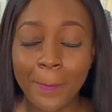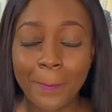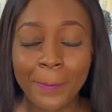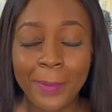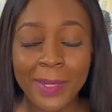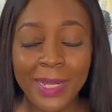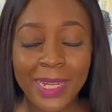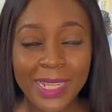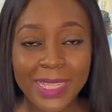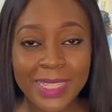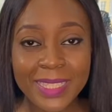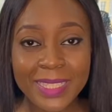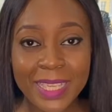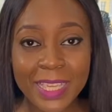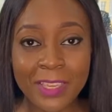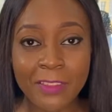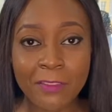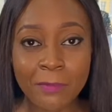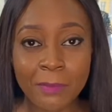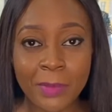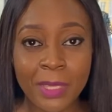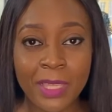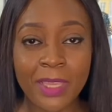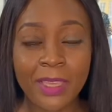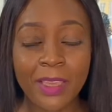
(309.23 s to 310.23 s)
Please give
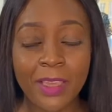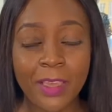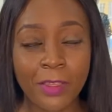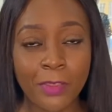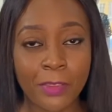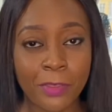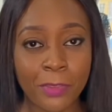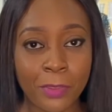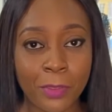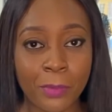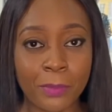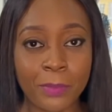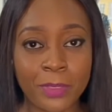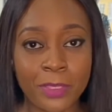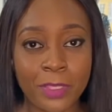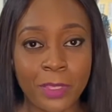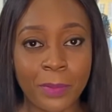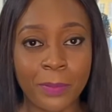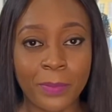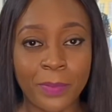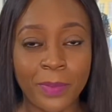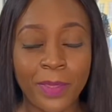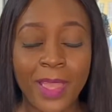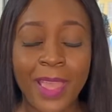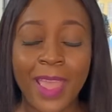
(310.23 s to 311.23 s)
me a thumbs up
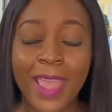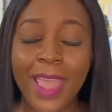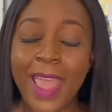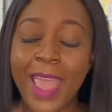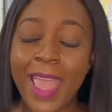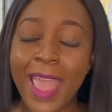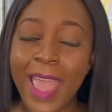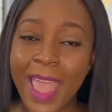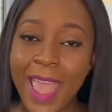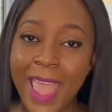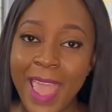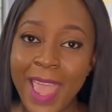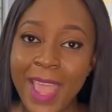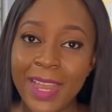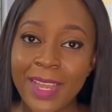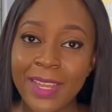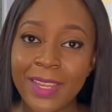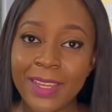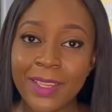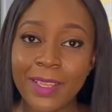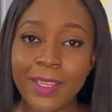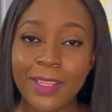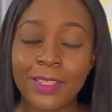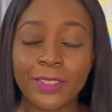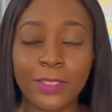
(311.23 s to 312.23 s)
and
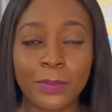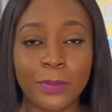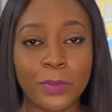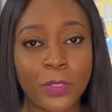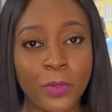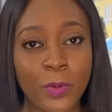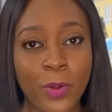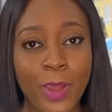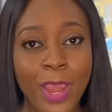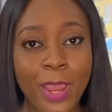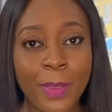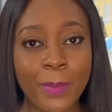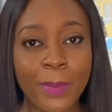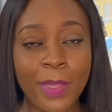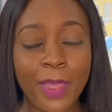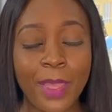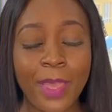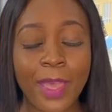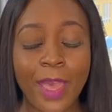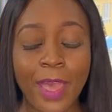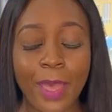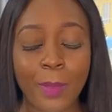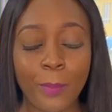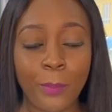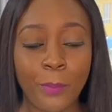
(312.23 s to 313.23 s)
subscribe
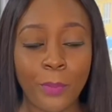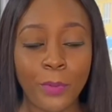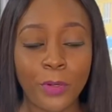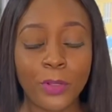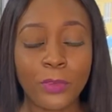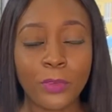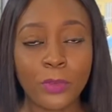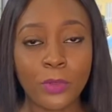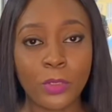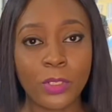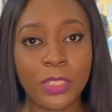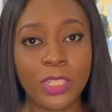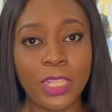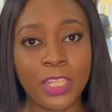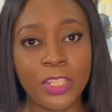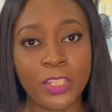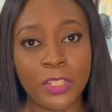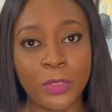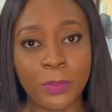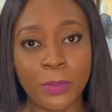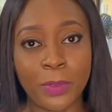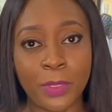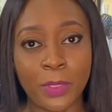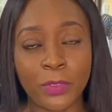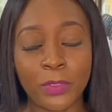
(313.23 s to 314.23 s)
and put on the
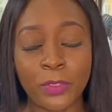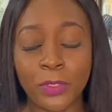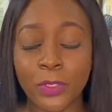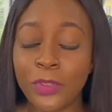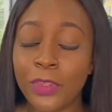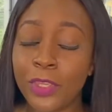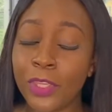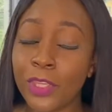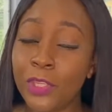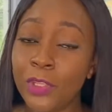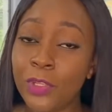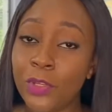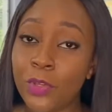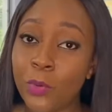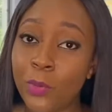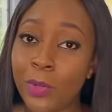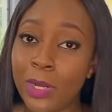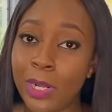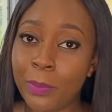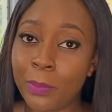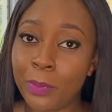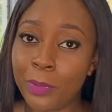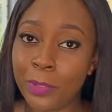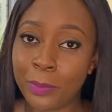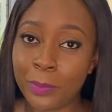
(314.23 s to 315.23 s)
notification bell so that you know when I
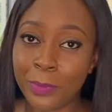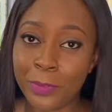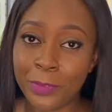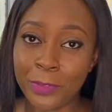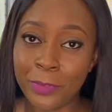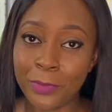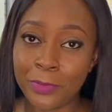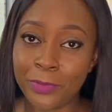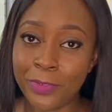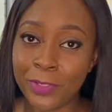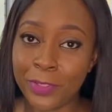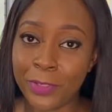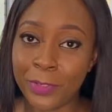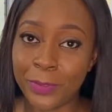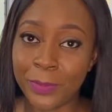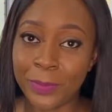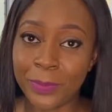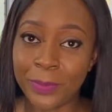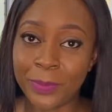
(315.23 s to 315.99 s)
put up a new video.